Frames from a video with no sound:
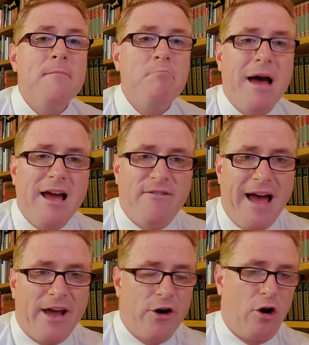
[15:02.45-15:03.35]
may have
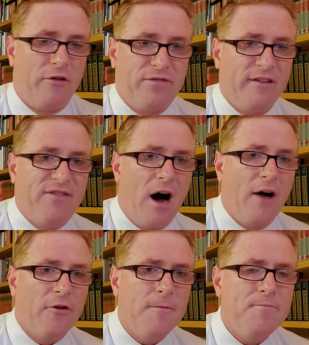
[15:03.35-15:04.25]
had an earthly
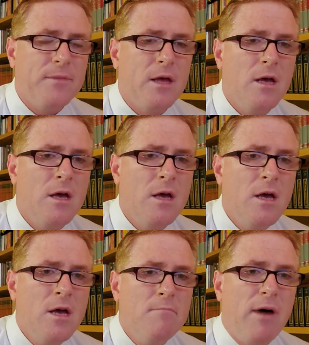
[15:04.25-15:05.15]
father,
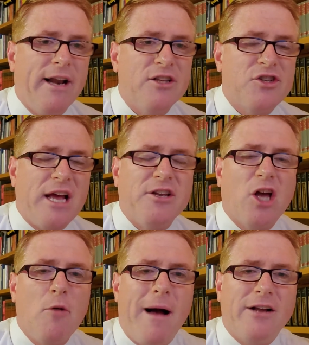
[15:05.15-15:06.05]
but it said to
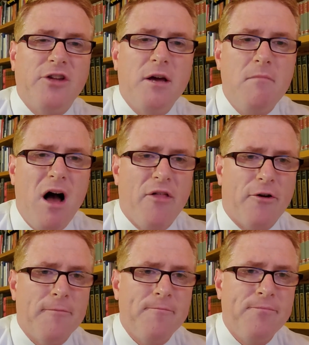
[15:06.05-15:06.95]
go back to your
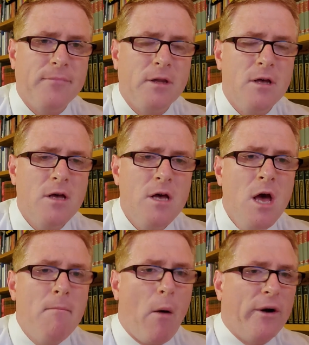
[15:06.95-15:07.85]
mother.
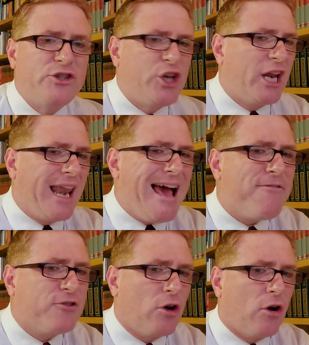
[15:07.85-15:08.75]
But when she
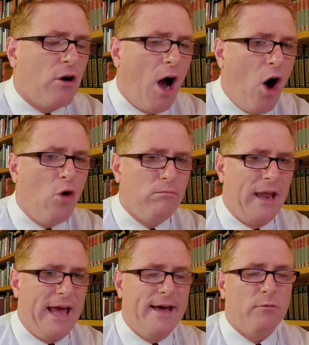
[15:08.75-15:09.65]
left her
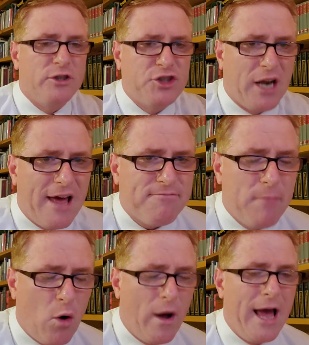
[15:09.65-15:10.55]
homeland, when she left
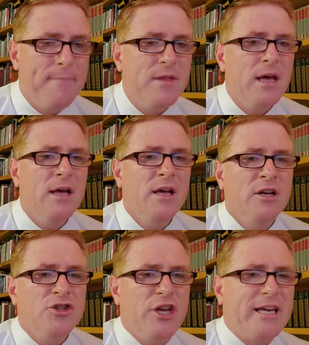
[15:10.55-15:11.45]
Moab,
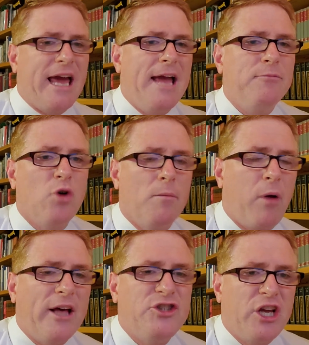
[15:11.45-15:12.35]
she came to a
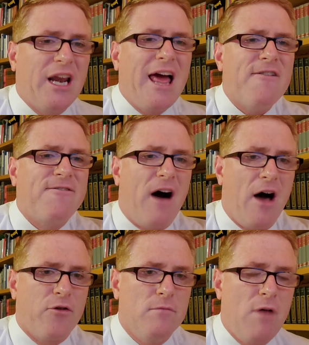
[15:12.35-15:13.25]
place, she left
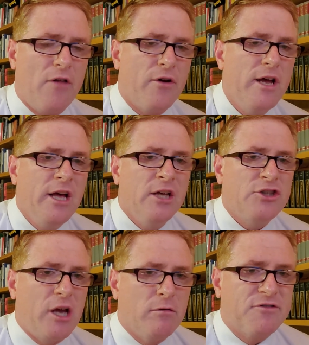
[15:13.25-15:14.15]
father and mother.
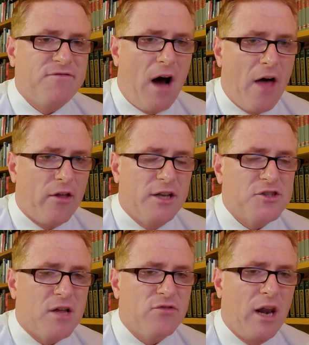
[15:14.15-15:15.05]
She was
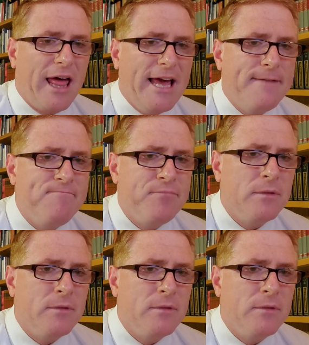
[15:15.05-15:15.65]
fatherless in the land.